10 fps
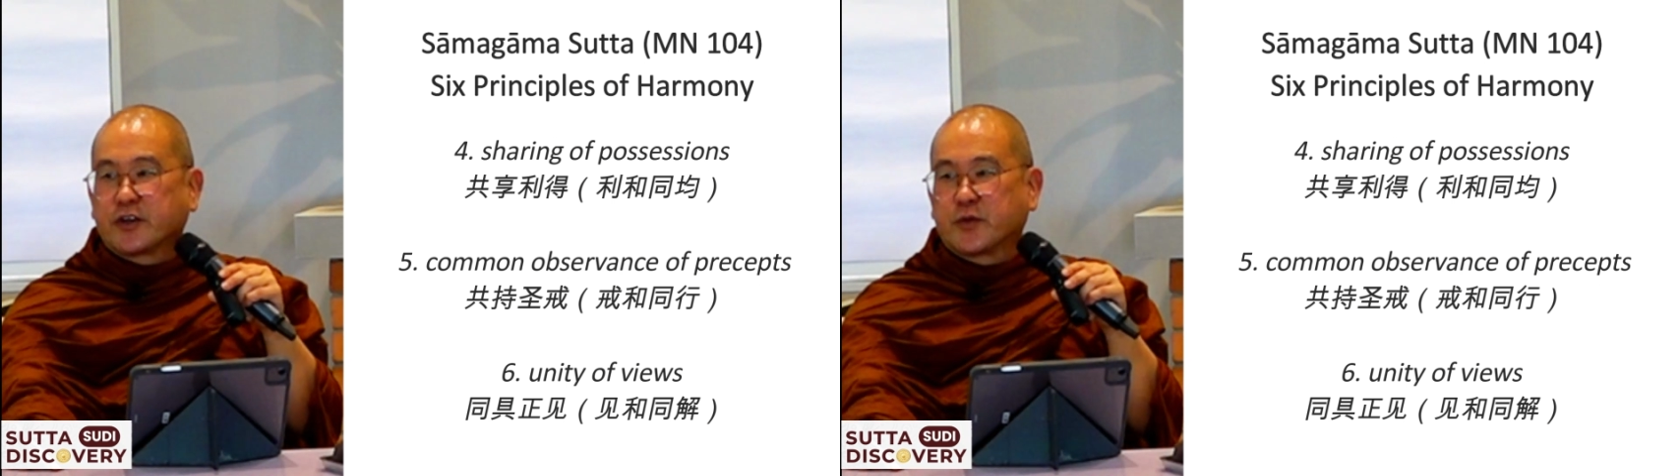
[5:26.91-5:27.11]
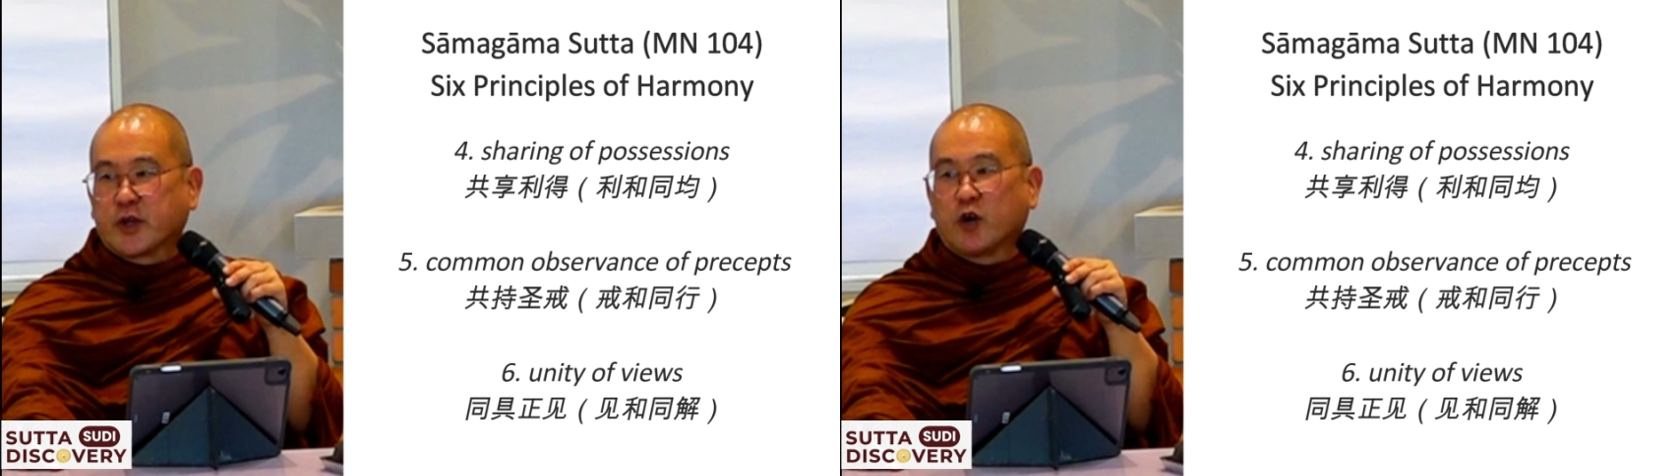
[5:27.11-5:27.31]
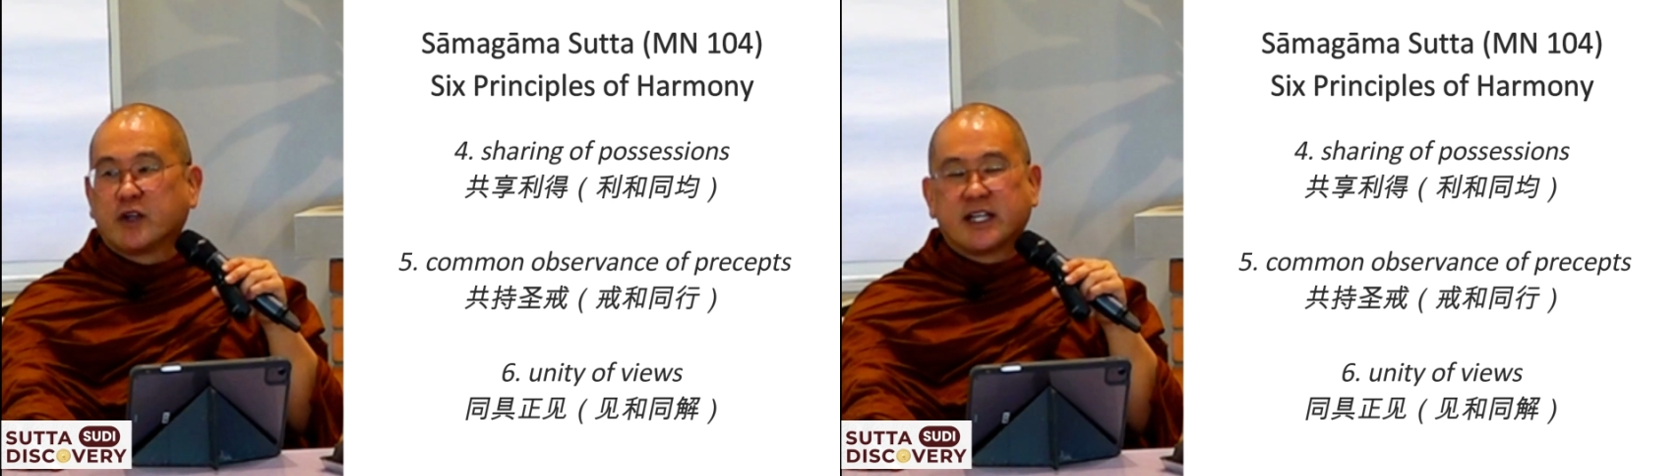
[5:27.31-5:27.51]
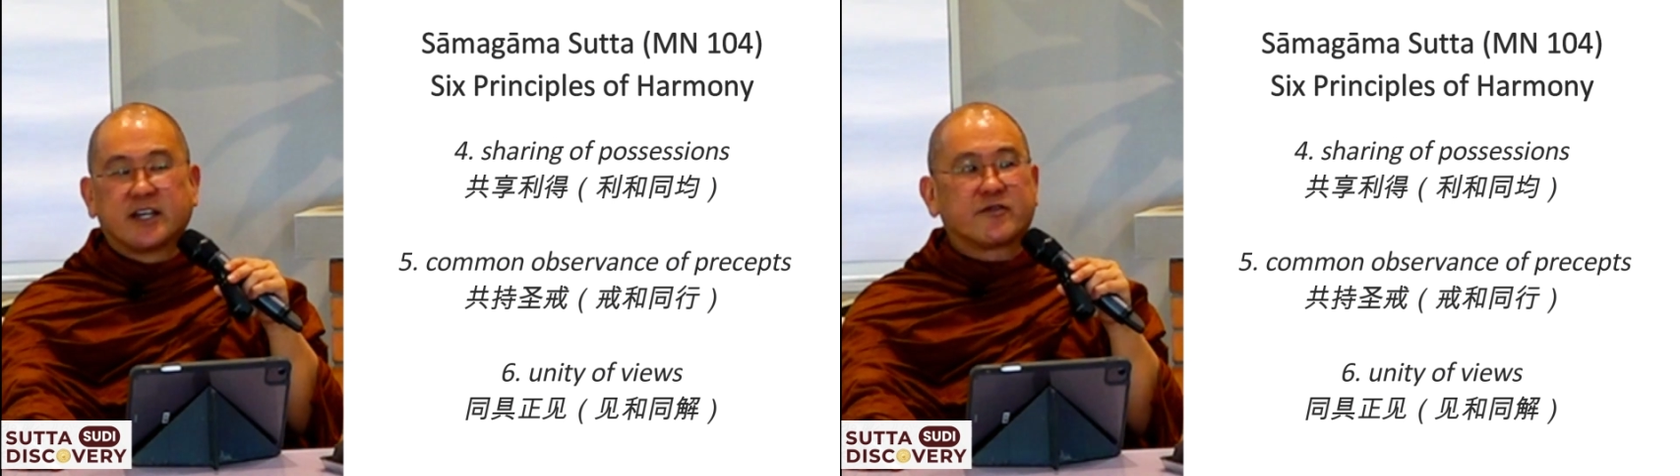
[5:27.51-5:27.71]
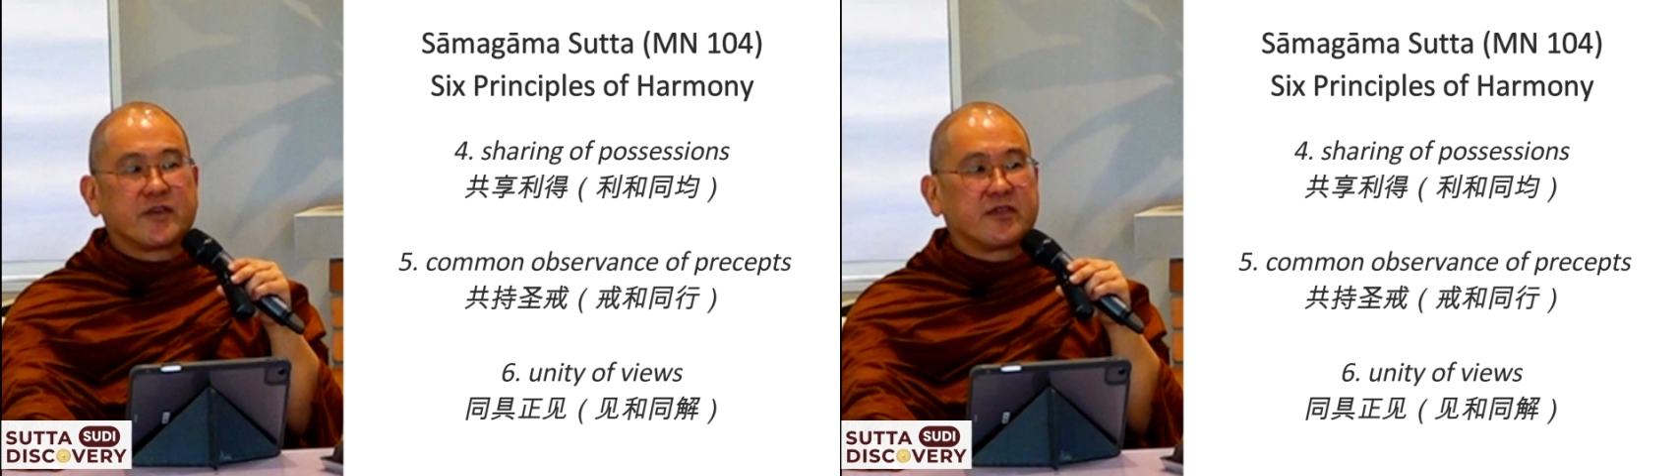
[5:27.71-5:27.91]
we all
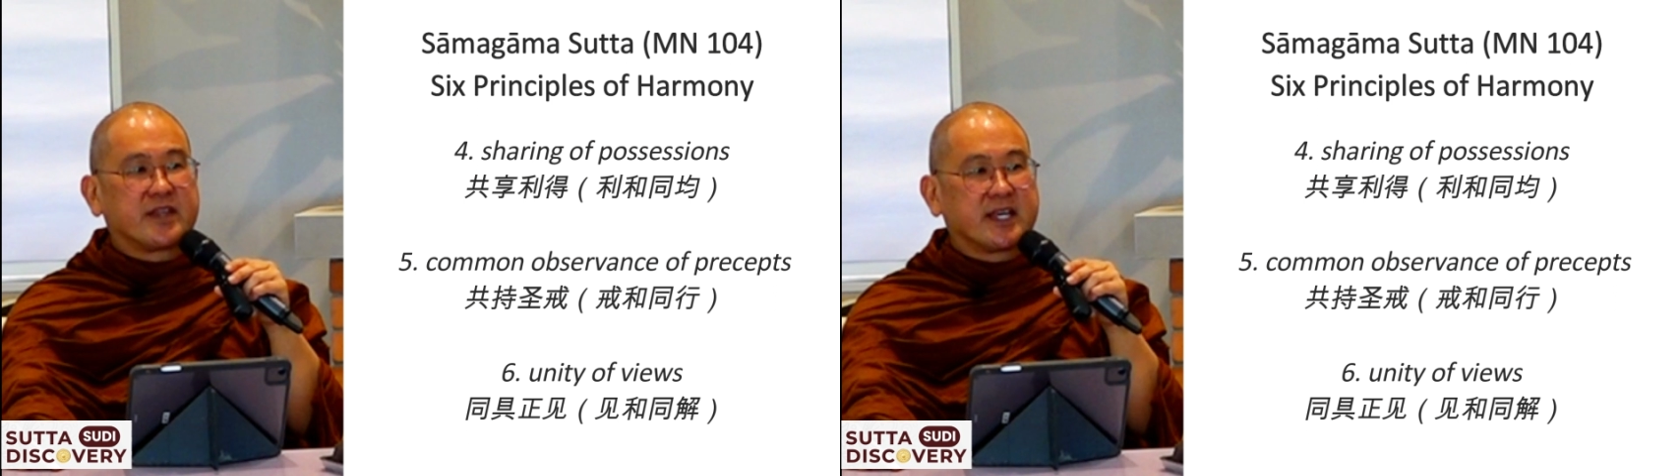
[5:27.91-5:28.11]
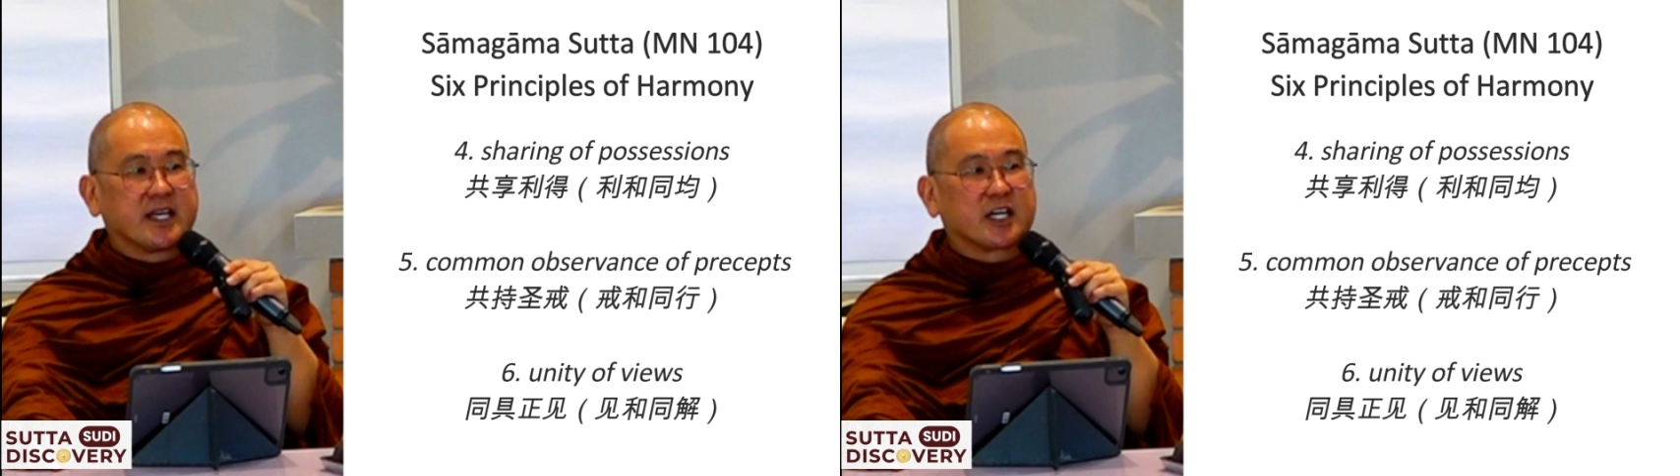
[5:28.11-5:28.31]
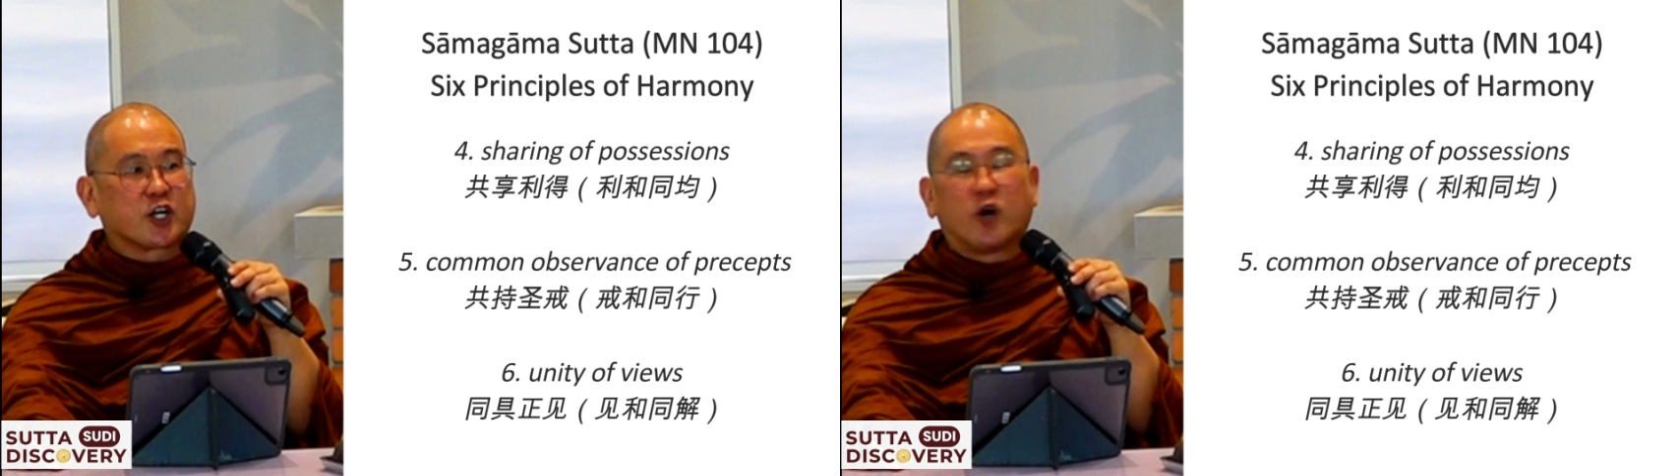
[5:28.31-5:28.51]
live with the